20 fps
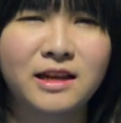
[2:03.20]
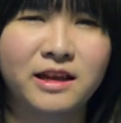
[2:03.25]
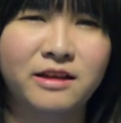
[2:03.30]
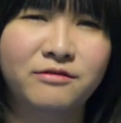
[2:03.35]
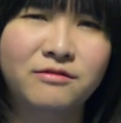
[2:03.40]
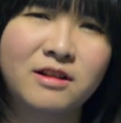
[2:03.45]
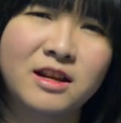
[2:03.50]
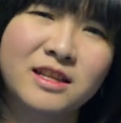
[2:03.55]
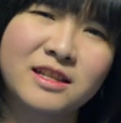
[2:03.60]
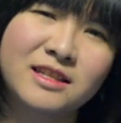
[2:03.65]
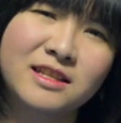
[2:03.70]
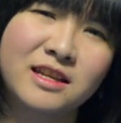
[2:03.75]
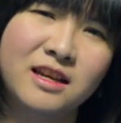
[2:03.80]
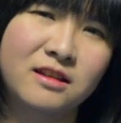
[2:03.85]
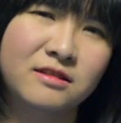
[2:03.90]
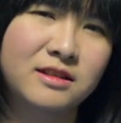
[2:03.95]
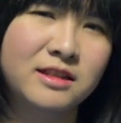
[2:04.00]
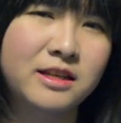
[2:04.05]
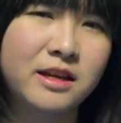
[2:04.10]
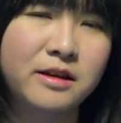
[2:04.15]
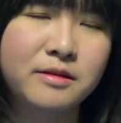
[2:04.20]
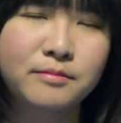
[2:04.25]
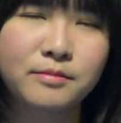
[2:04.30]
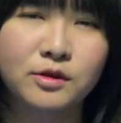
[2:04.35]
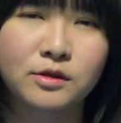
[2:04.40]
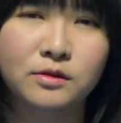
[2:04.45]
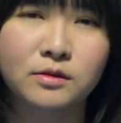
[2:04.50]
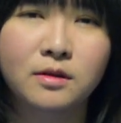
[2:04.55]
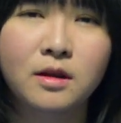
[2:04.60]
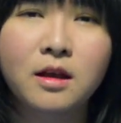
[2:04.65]
a rundown
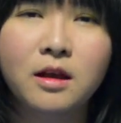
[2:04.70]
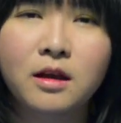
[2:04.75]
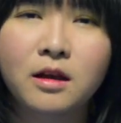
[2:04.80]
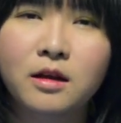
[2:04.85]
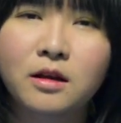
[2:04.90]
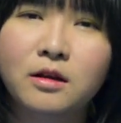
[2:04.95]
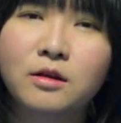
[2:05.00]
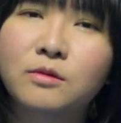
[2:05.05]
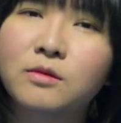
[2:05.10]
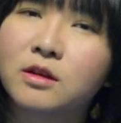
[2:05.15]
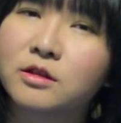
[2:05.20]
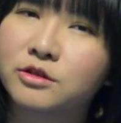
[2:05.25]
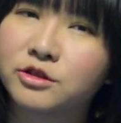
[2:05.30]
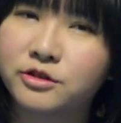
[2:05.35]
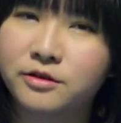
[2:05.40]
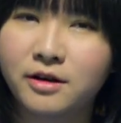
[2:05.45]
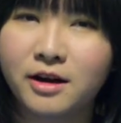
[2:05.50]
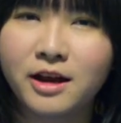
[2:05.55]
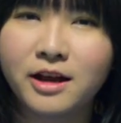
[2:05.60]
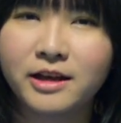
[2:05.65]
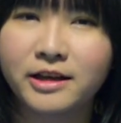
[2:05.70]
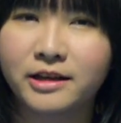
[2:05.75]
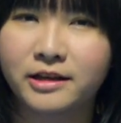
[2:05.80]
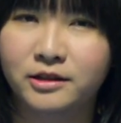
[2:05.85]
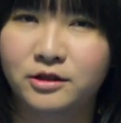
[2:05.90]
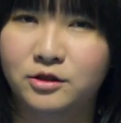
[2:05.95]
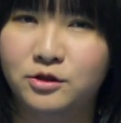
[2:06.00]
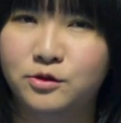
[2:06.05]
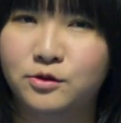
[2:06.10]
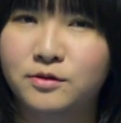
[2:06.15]
temple while
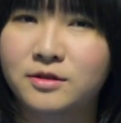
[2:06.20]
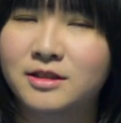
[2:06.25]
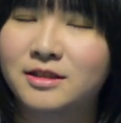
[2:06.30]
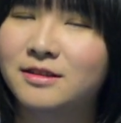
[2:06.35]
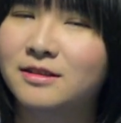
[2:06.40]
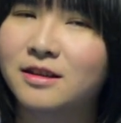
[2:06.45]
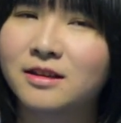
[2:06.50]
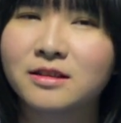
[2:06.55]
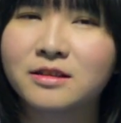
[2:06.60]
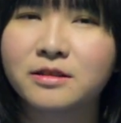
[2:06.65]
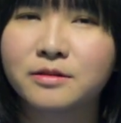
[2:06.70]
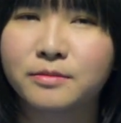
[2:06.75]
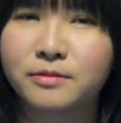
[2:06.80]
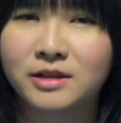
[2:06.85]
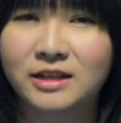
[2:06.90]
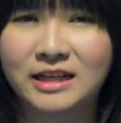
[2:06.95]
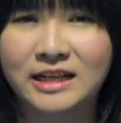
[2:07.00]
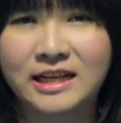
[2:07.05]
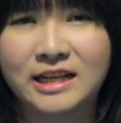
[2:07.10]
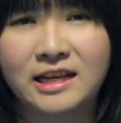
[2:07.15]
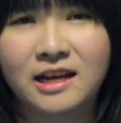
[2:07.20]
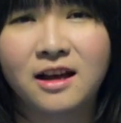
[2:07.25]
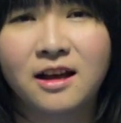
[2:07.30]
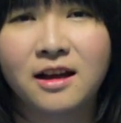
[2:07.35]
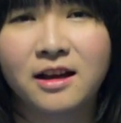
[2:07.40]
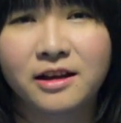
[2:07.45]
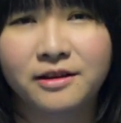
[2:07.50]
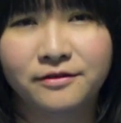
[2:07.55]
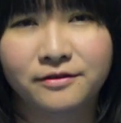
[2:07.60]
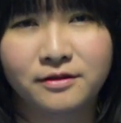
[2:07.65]
trying to desperately
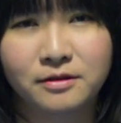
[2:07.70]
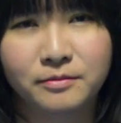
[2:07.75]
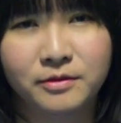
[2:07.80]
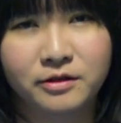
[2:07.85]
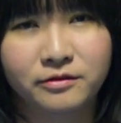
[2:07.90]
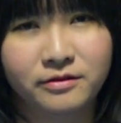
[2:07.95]
hide from the